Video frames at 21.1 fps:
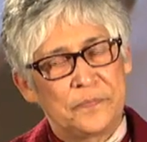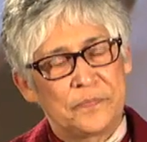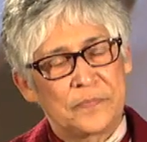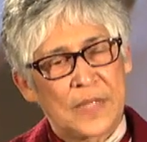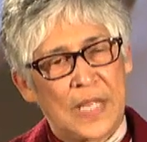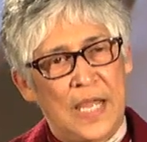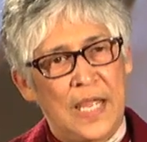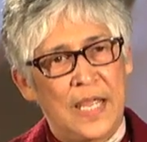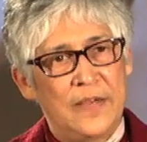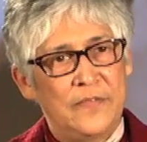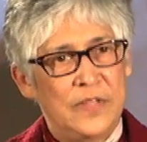
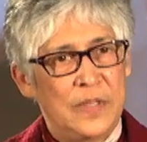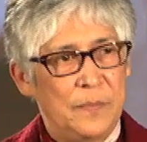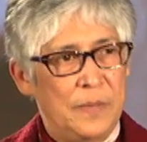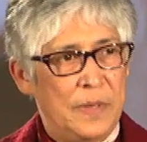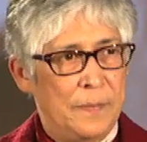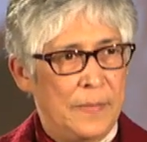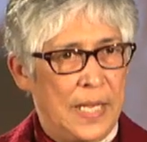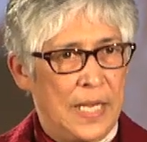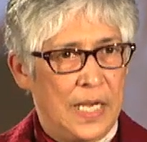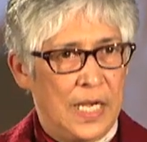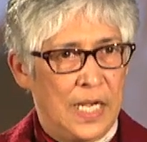I have them in
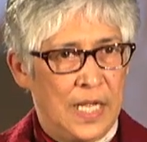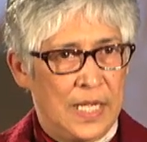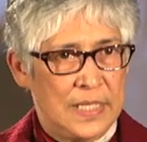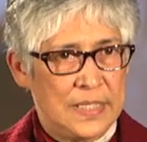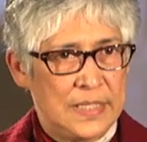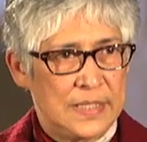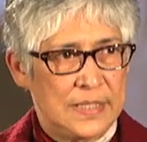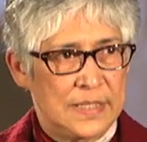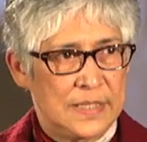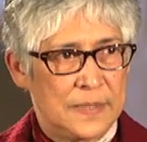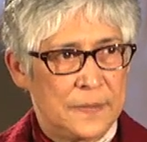my
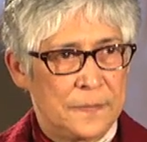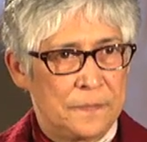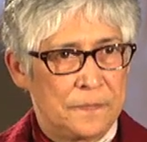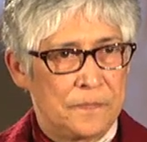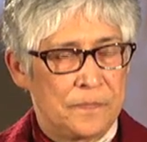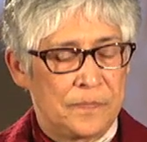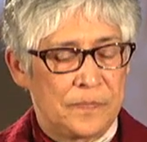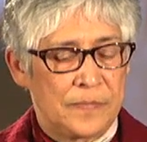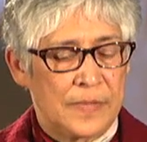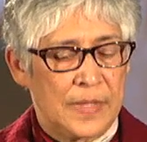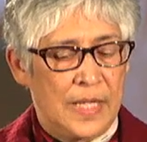class.
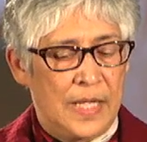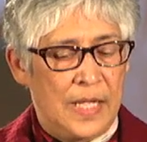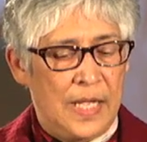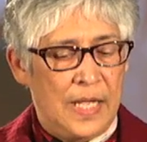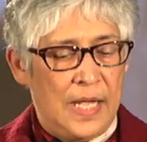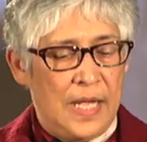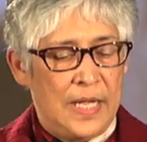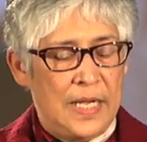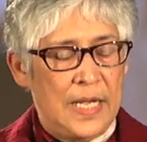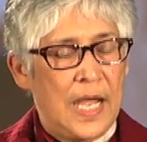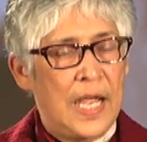
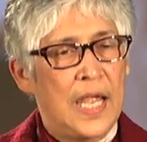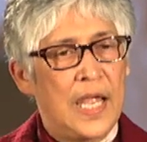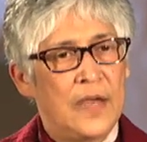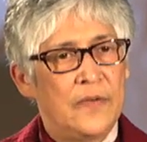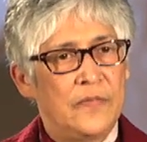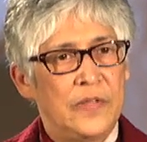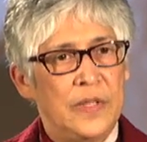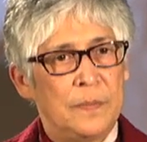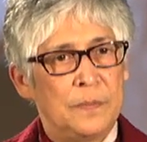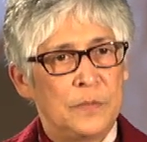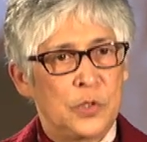And I
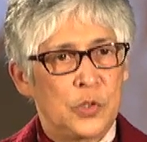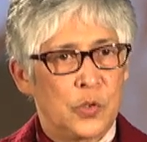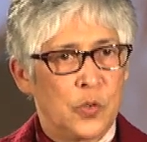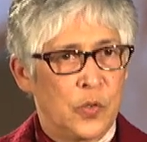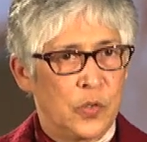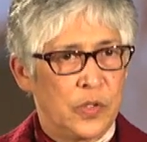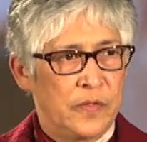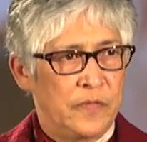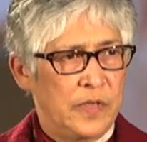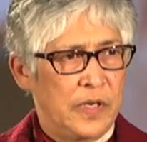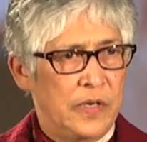have them
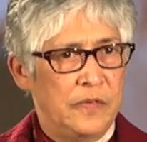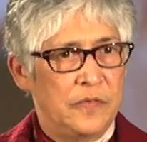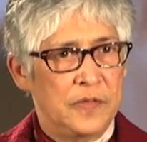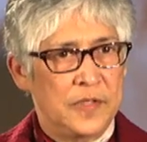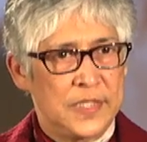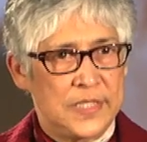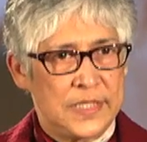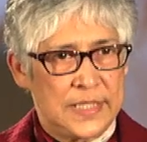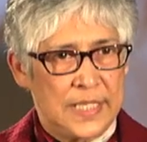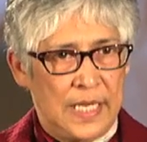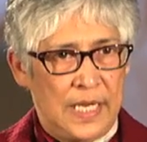draw, the very
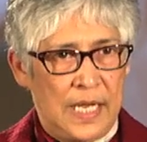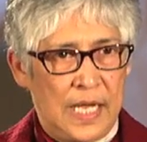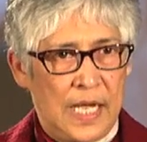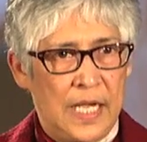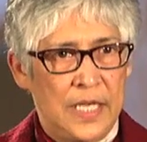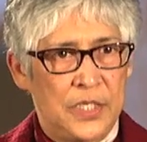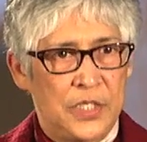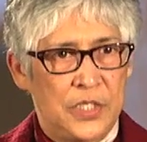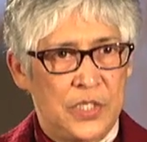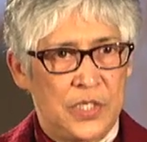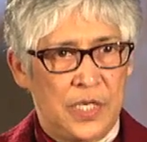first day,
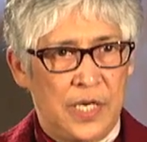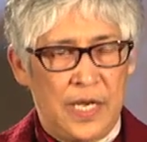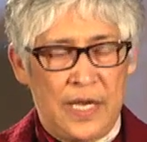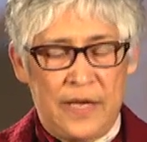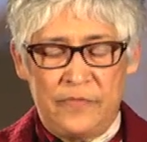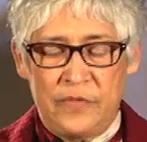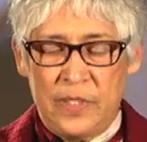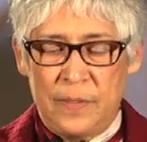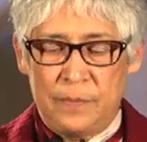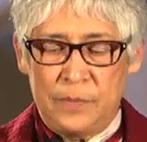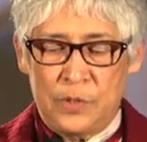I
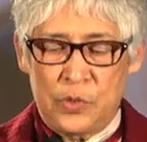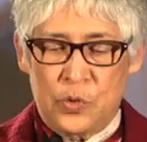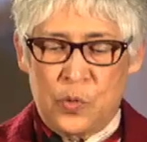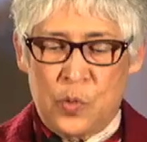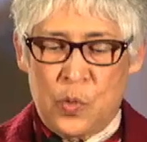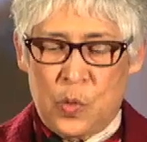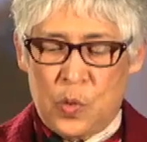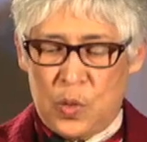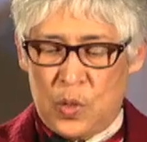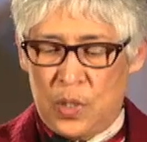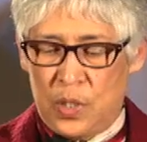have them
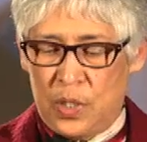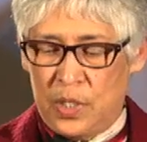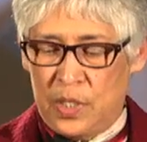draw